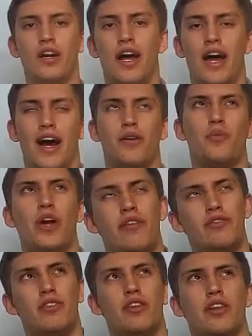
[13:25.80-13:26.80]
And we
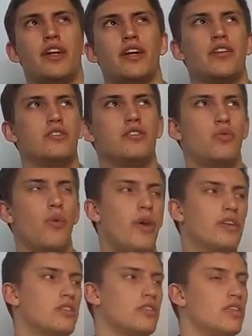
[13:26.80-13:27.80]
have to think, do we
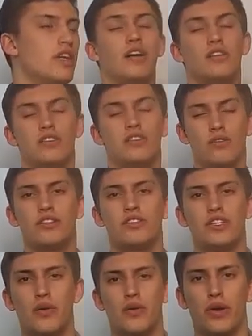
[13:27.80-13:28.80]
want, so let's
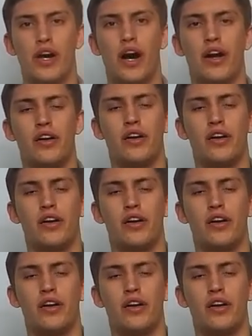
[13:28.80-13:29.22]
take one higher.